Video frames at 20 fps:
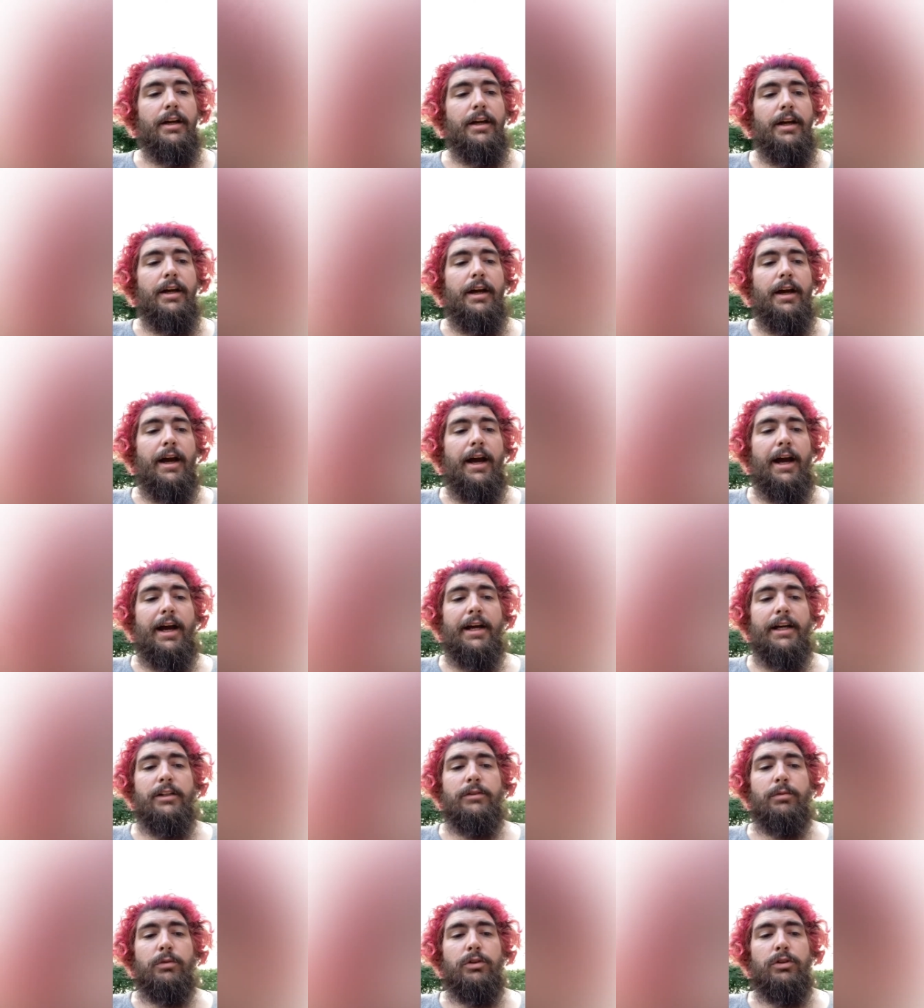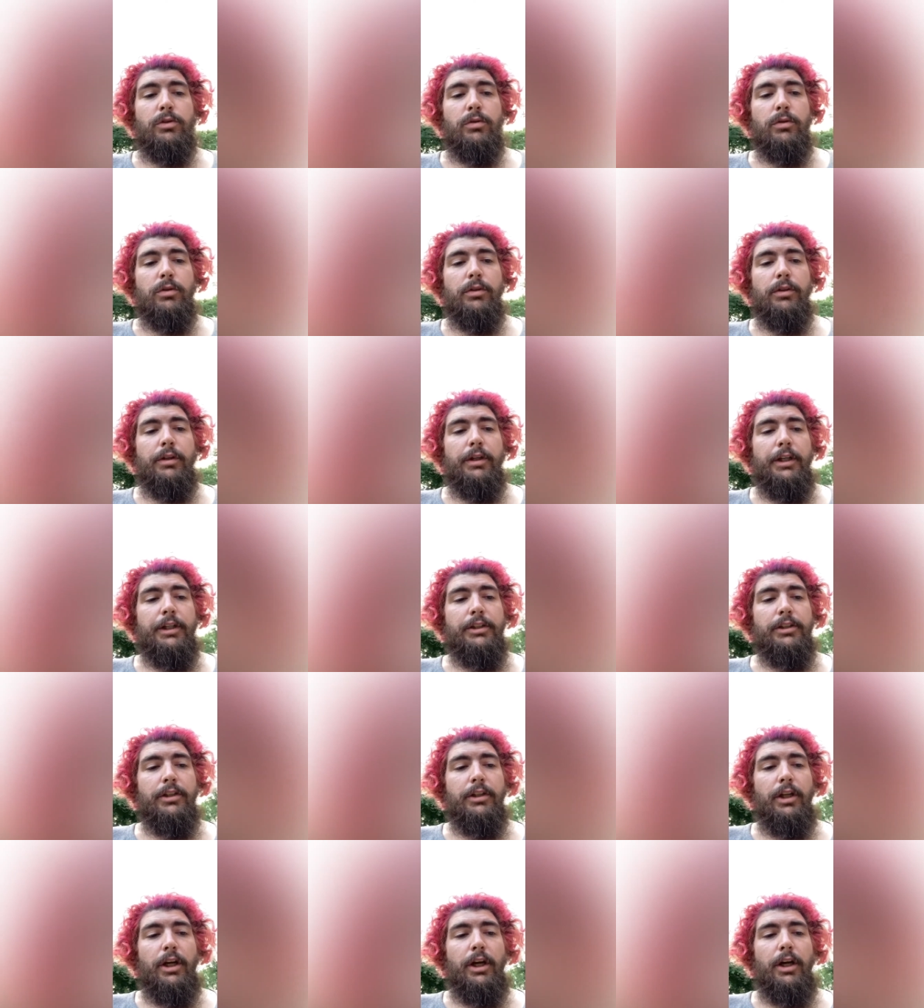Highs will soar
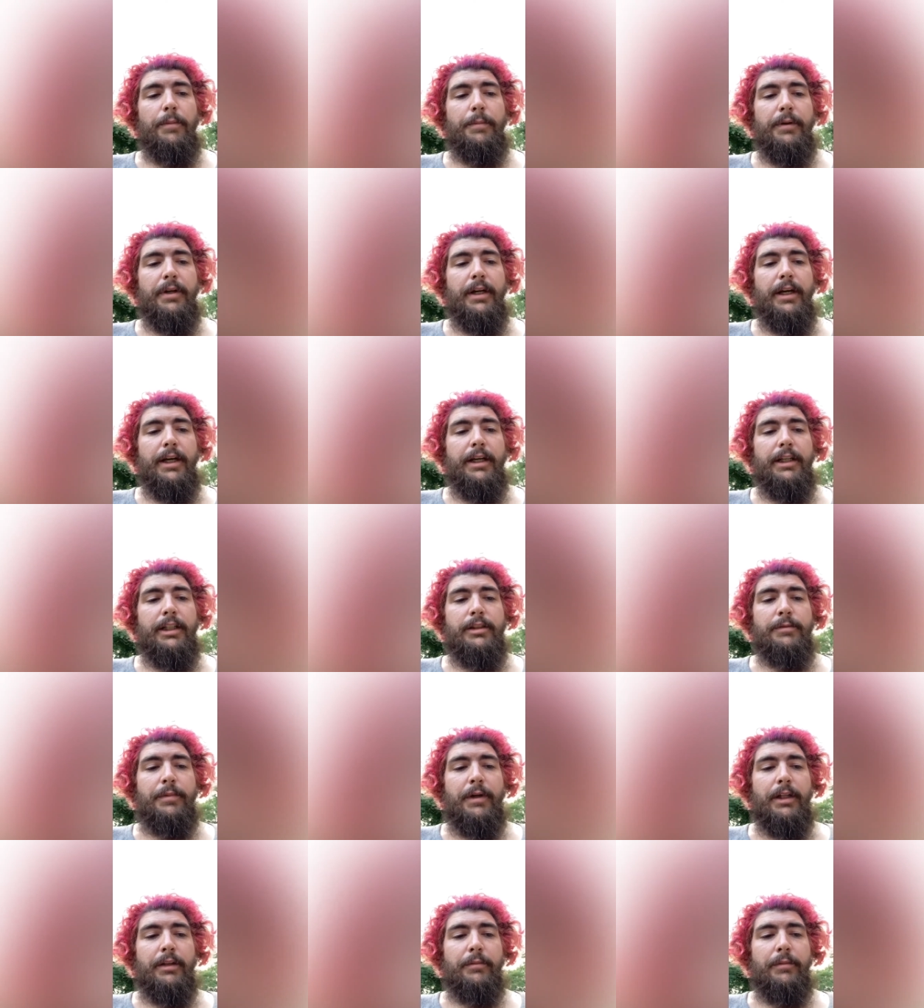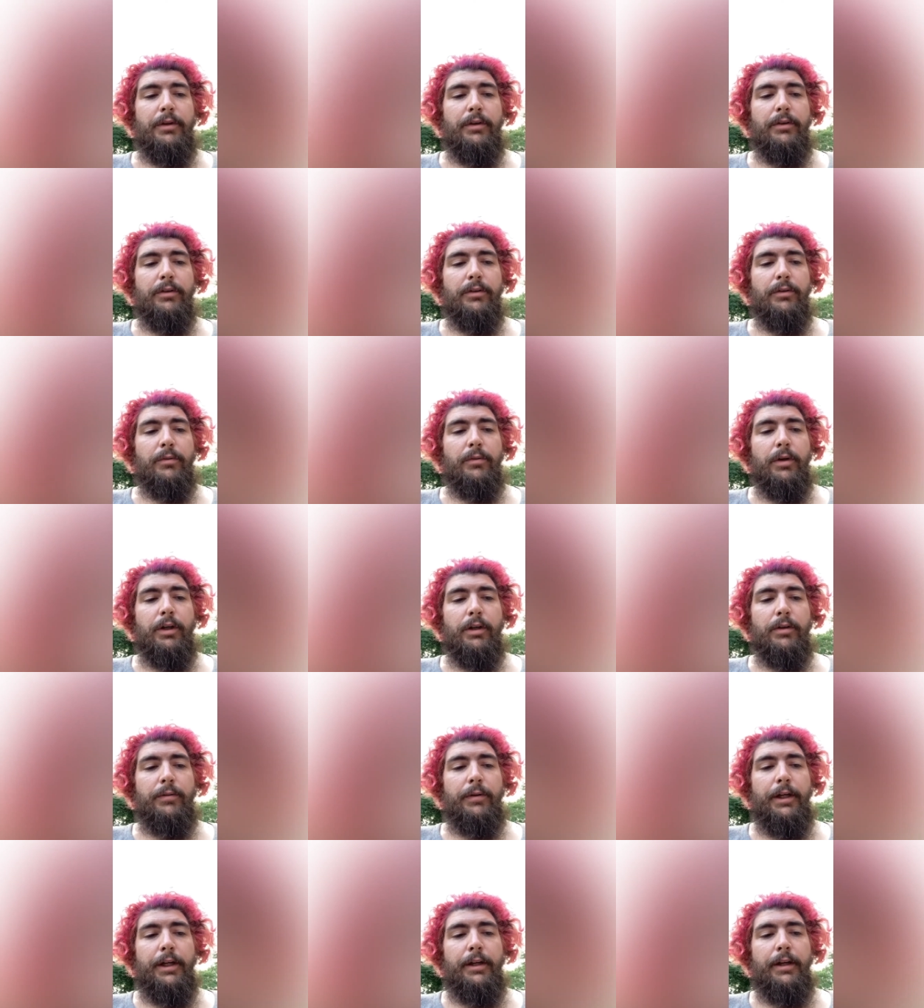into the upper 90s by the middle of the
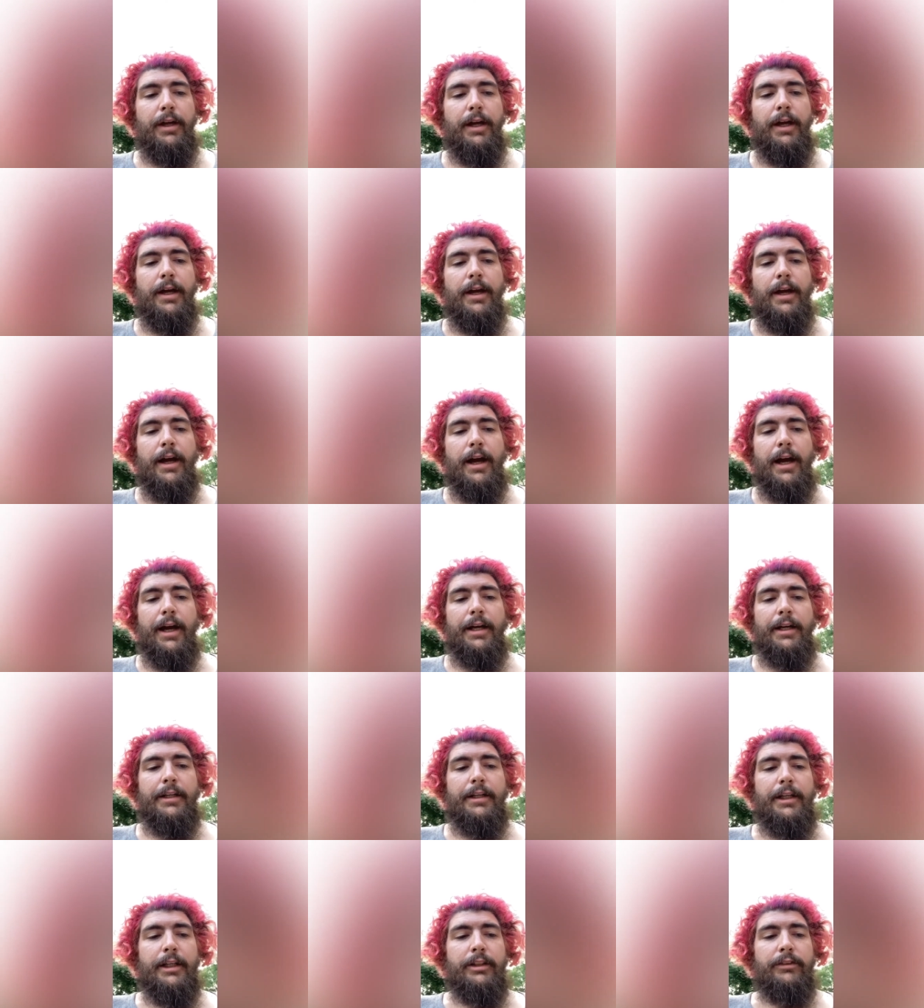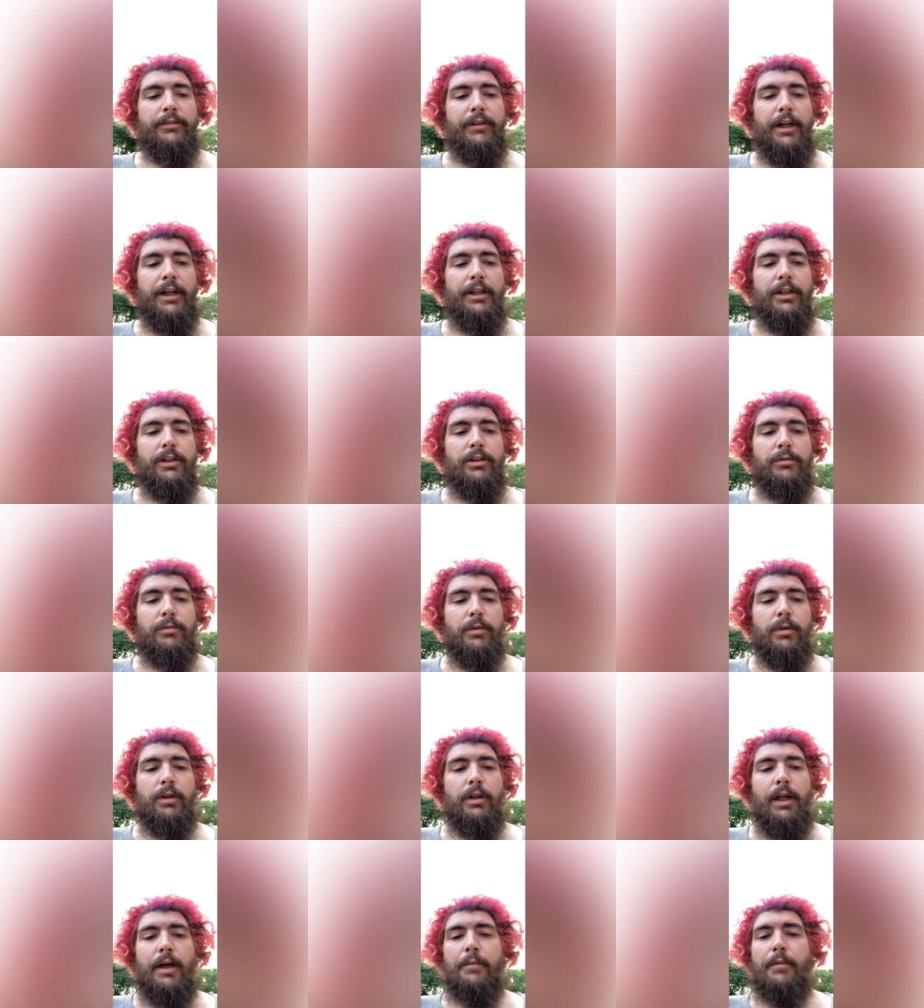work week. High index values will
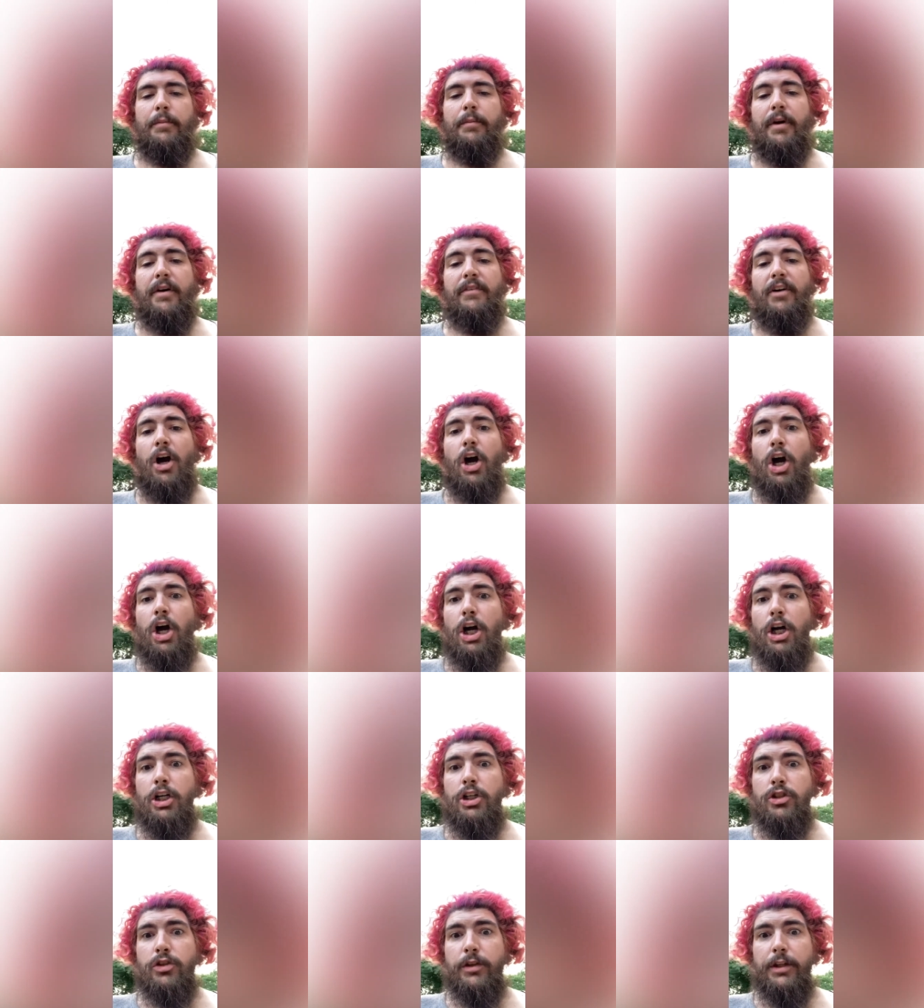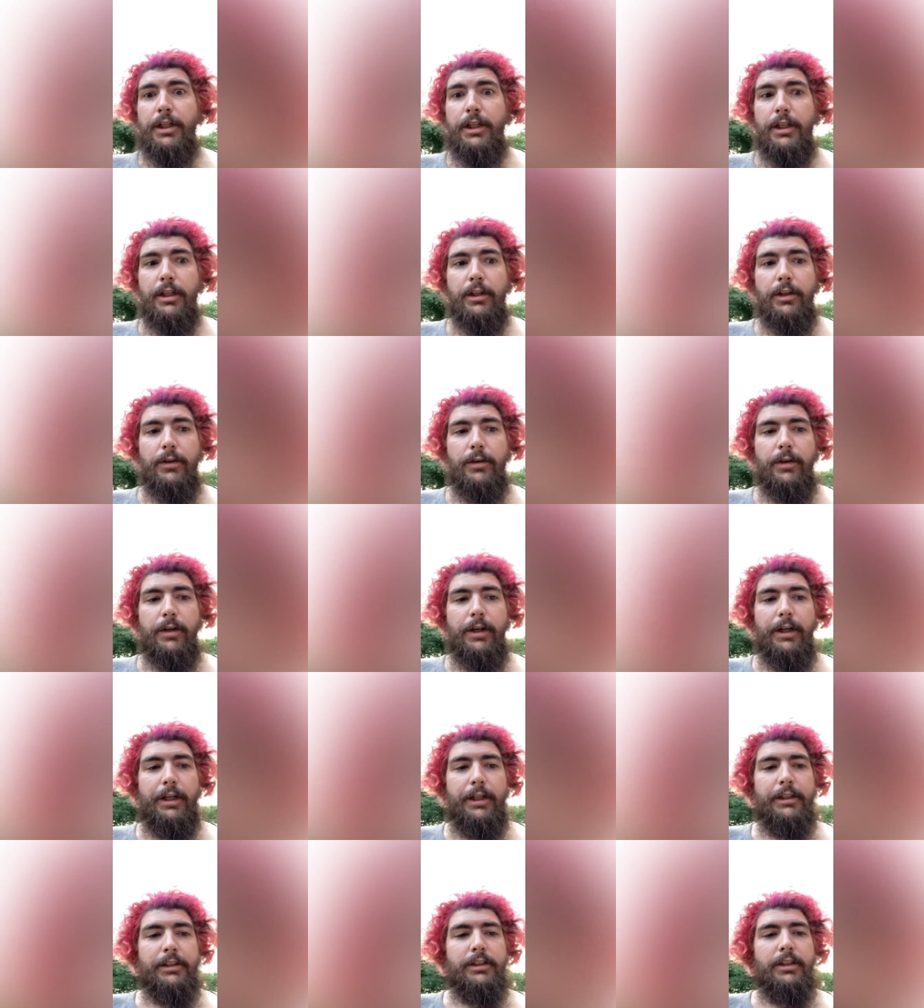climb above 100
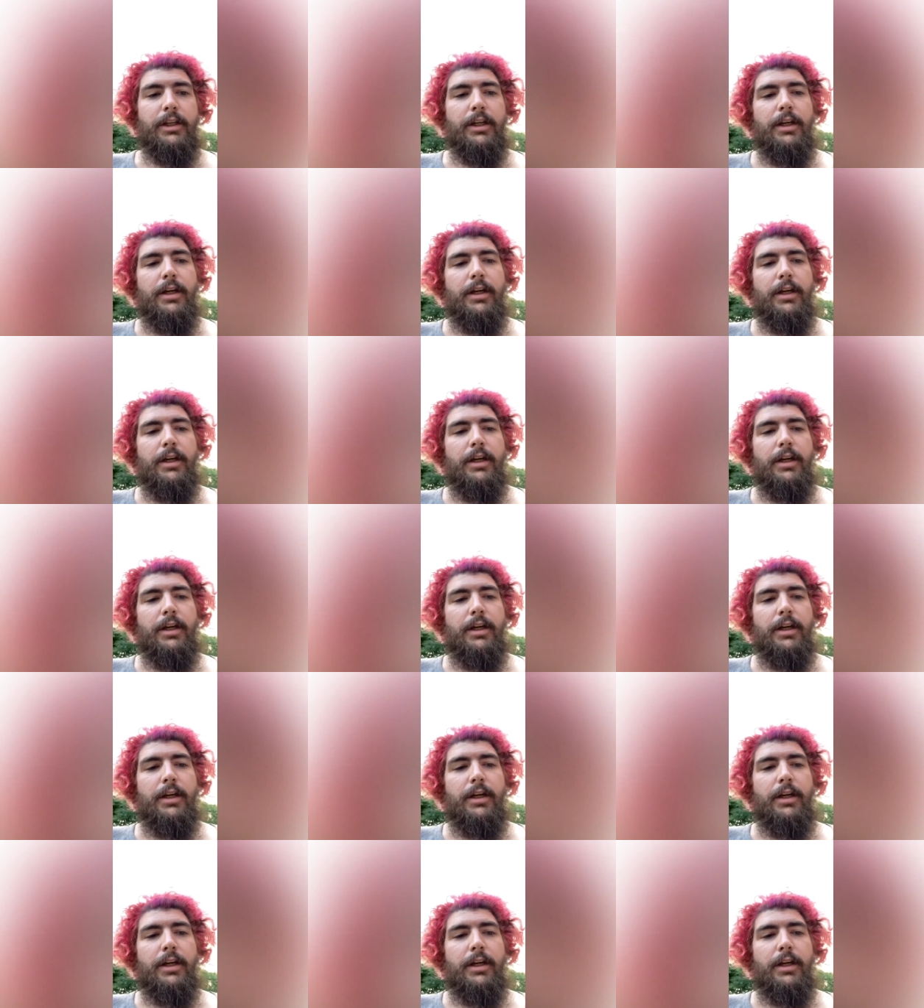degrees.